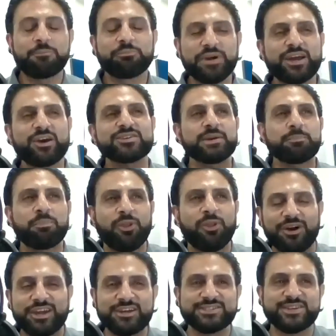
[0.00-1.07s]
because the
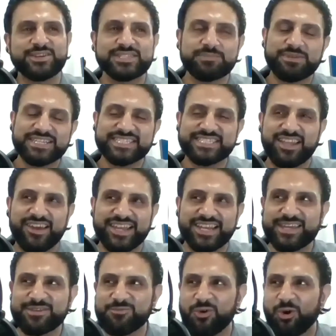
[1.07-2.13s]
plot goes on to be
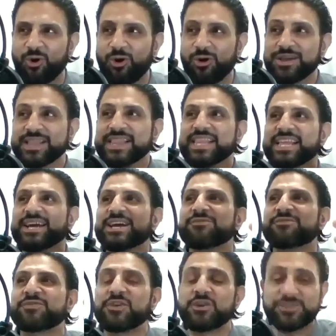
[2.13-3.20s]
slightly more
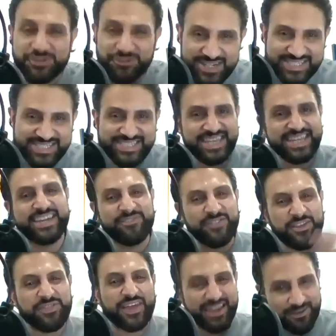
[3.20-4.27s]
futuristic, if you
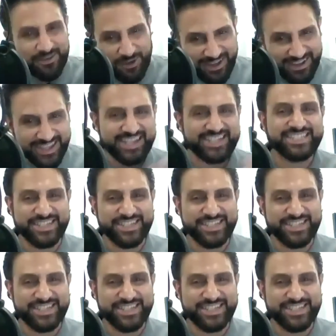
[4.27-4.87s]
think about it.